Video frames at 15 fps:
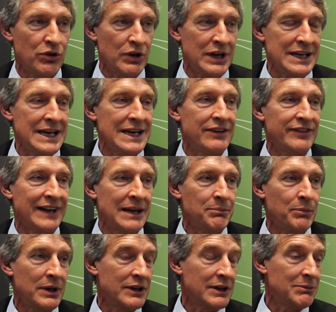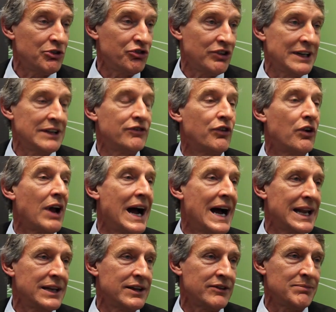3D sand printing machines for
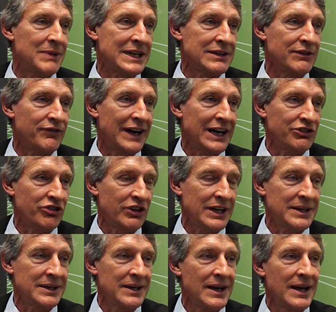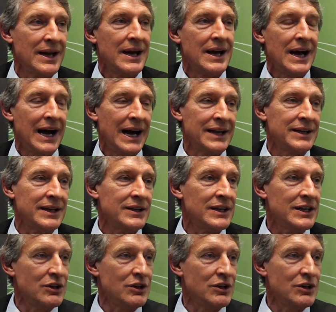additive manufacturing. And in the